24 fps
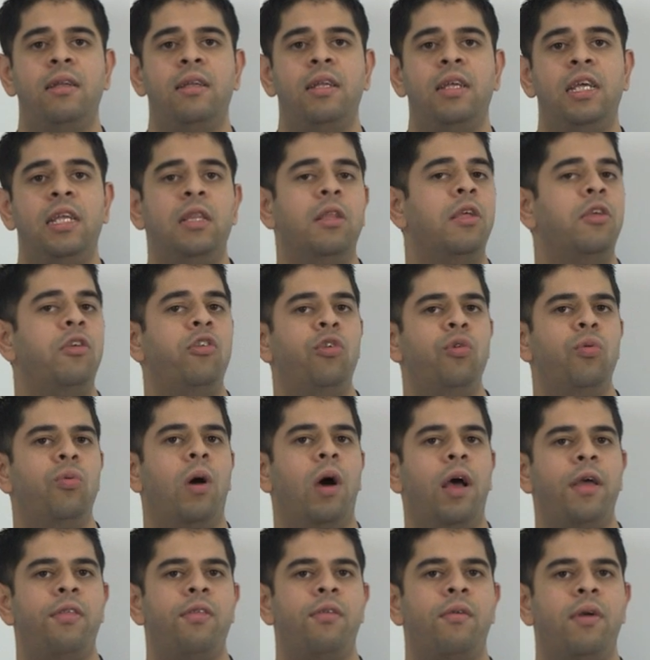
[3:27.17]
in the
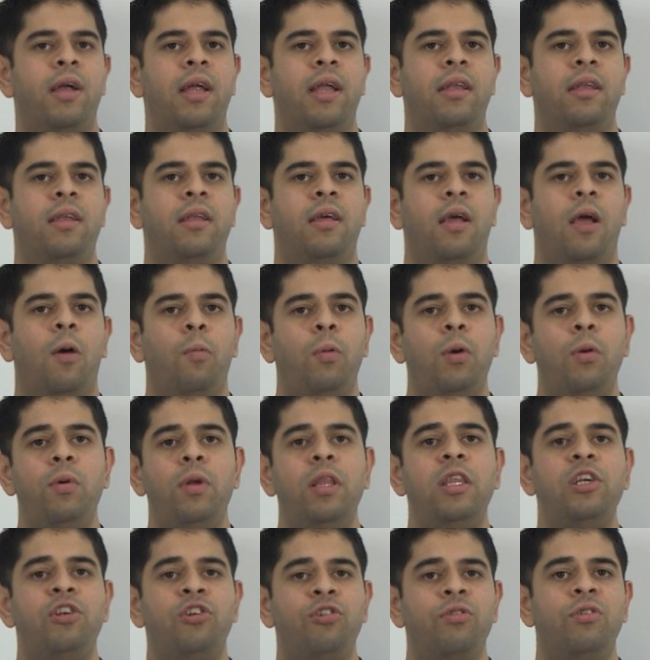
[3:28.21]
UI thread, and we
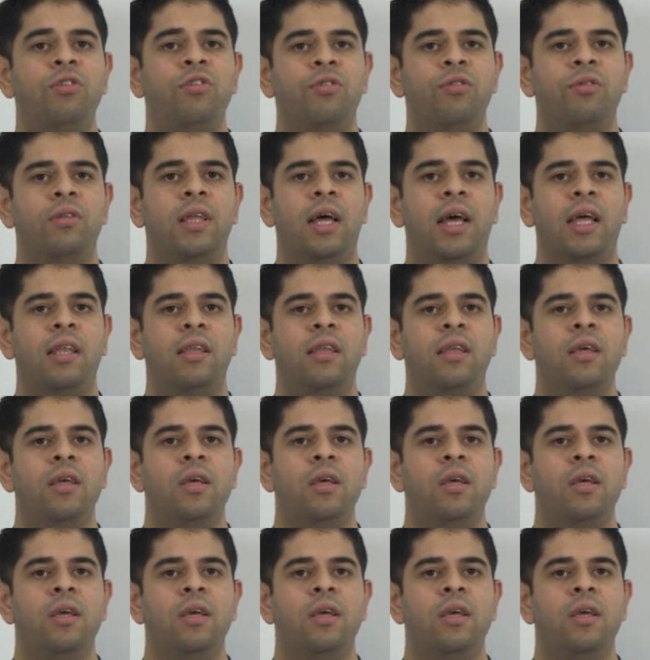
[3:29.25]
really shouldn't do that.